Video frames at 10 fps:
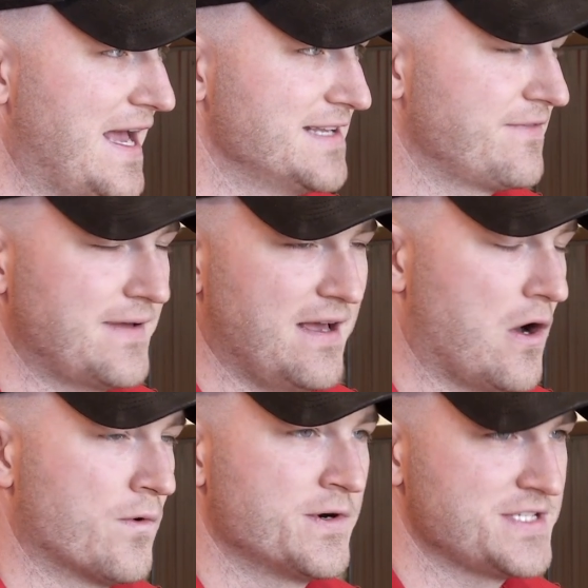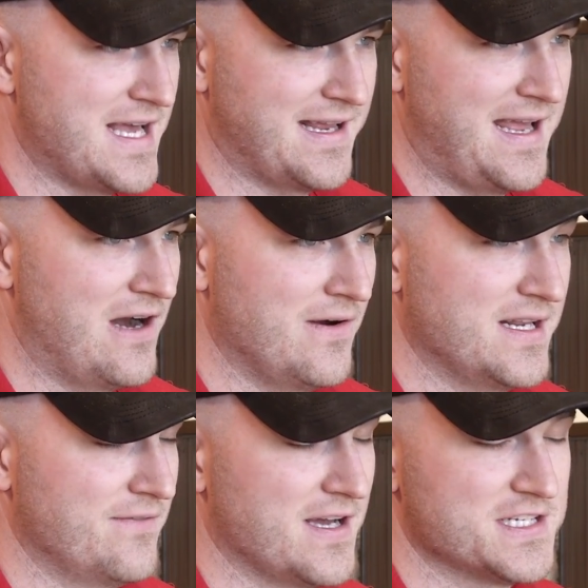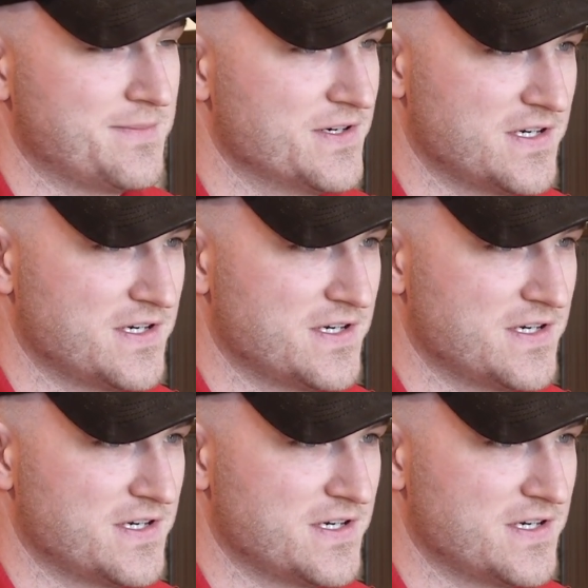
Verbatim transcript: has owners that care and give customer